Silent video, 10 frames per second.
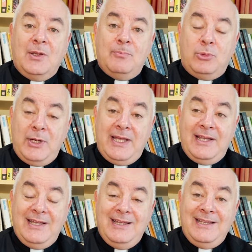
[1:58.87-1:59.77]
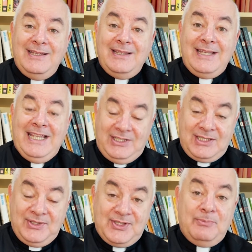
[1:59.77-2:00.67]
Prayer, it
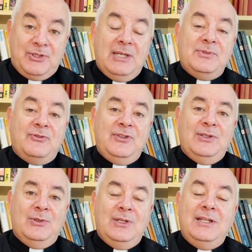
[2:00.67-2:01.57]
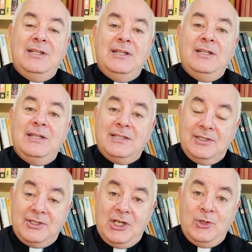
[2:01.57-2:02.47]
can sometimes feel,
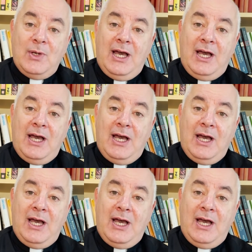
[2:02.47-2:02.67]
can go